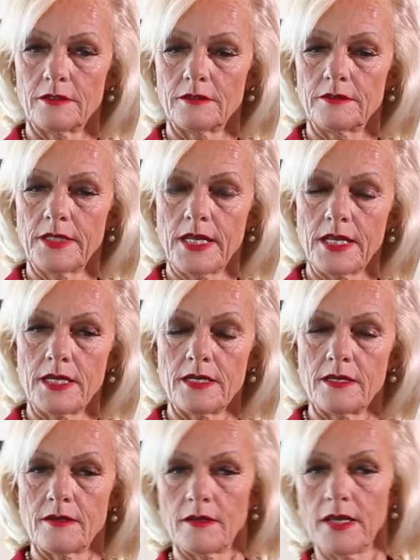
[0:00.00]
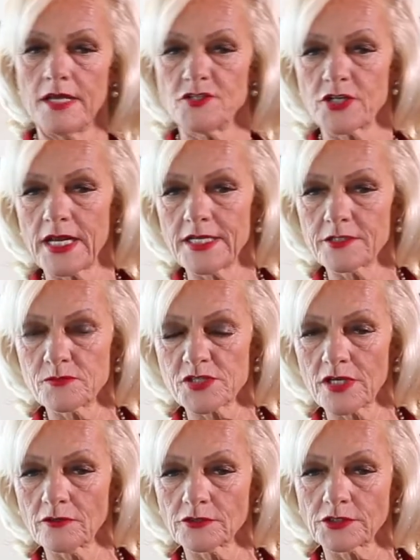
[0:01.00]
They educate
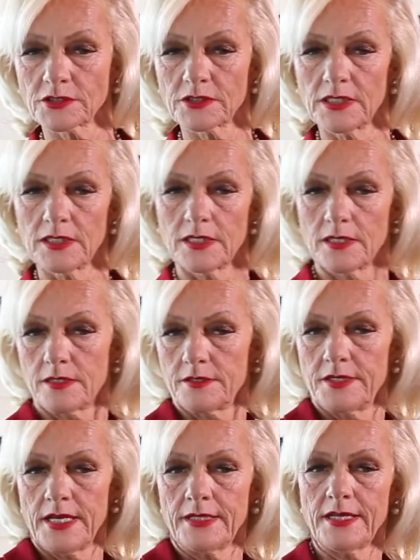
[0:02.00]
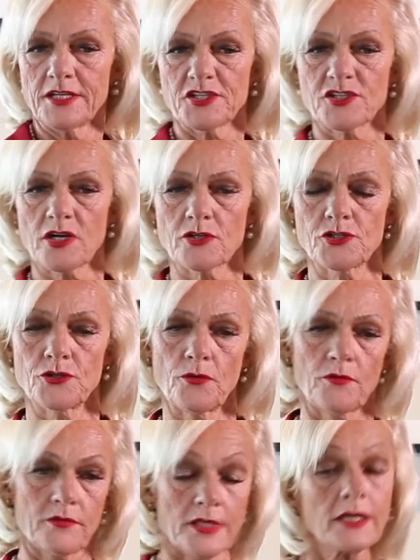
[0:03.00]
themselves. They then start to
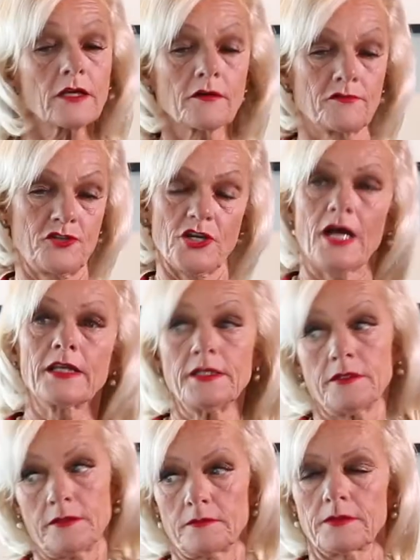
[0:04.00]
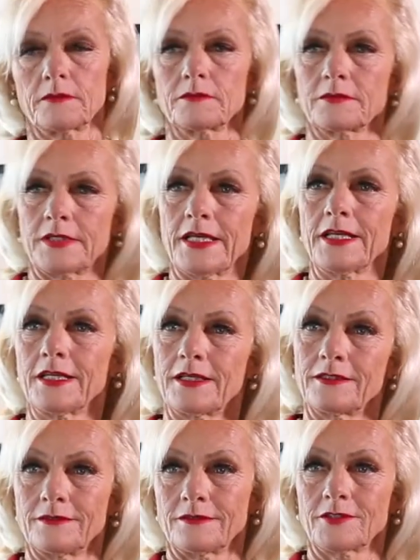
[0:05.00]
think of Johnny getting
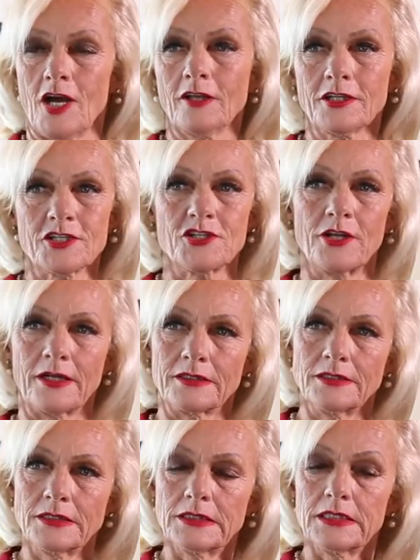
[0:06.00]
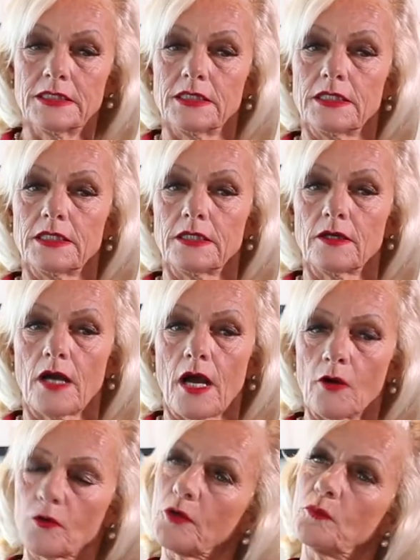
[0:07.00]
college done. How
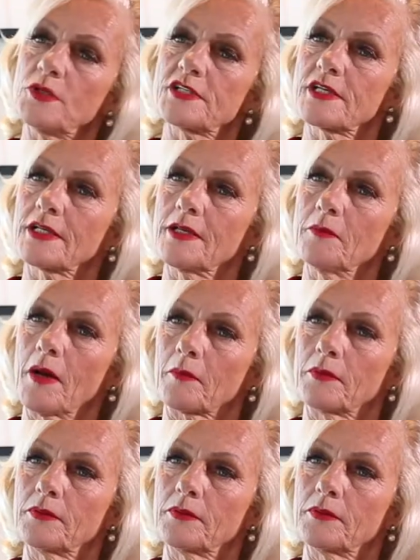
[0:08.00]
could we set him up?